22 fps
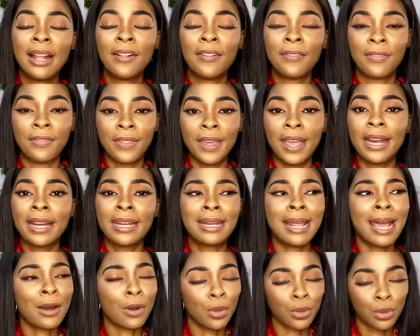Then
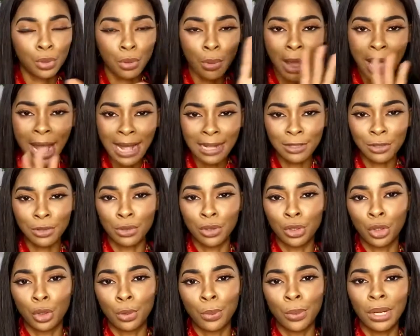that also adds to the
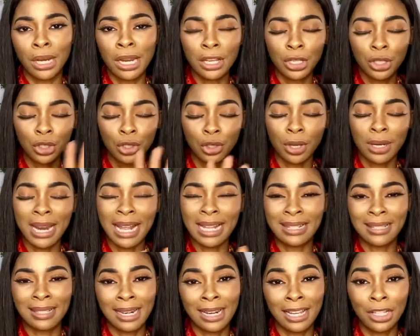accumulation
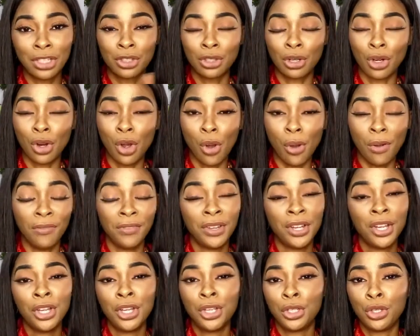and selection of
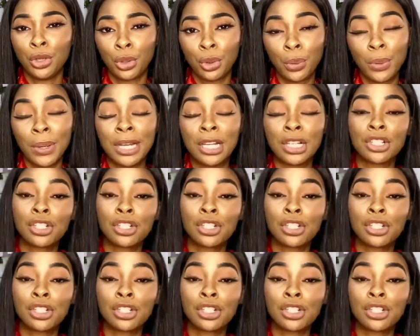your queen.